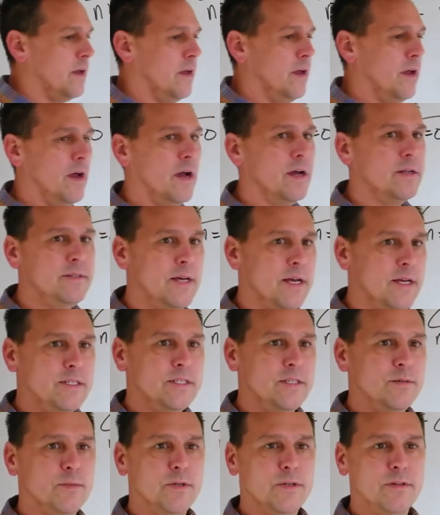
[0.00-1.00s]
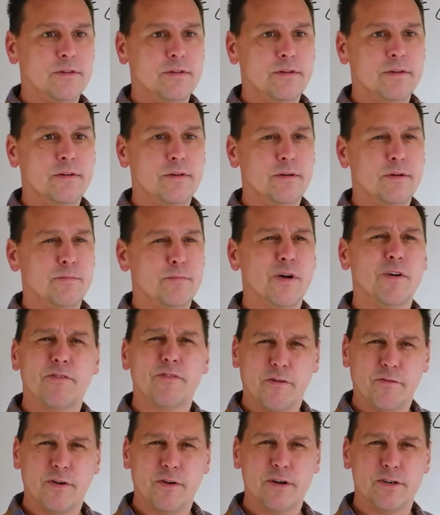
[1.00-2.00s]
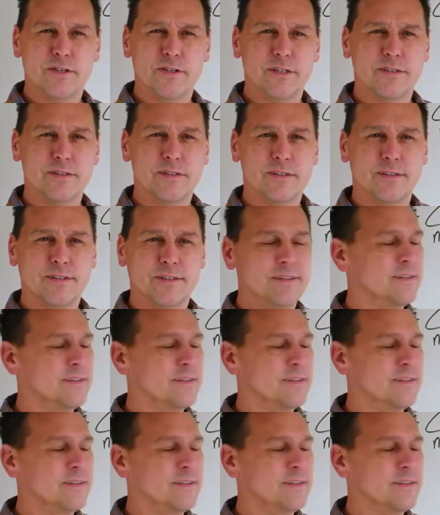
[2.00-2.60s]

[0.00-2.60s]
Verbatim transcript: a decimal, but for functions.